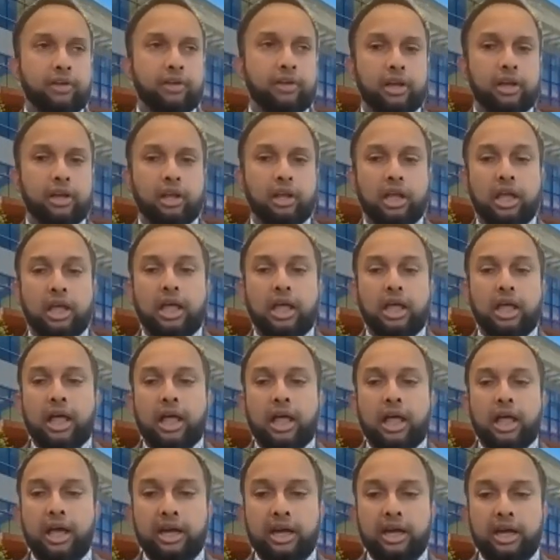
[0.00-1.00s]
had an
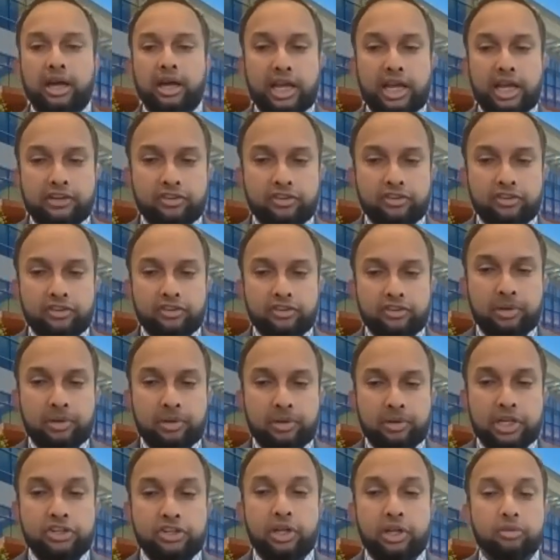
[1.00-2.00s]
HVPG that was
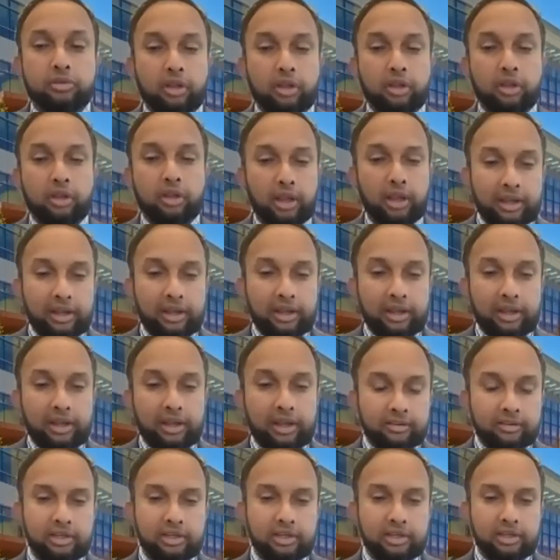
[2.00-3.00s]
less than 10
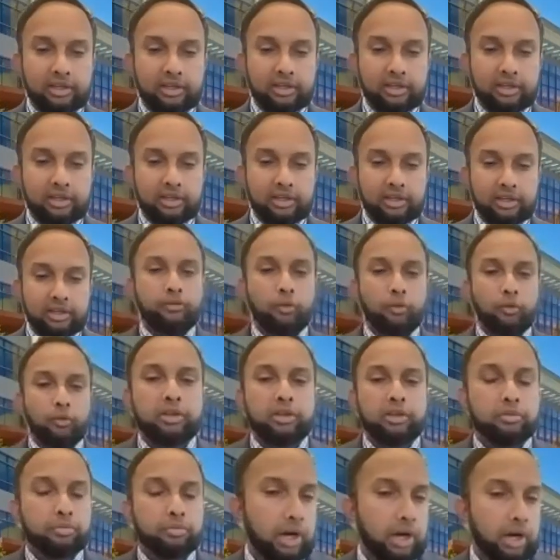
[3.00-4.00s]
within 4 months
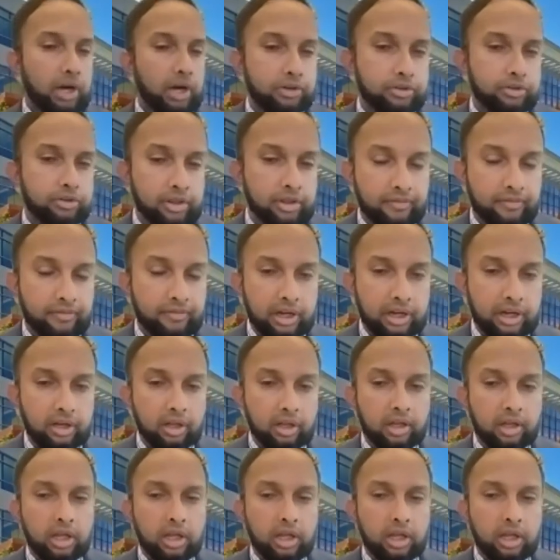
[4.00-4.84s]
prior to the event.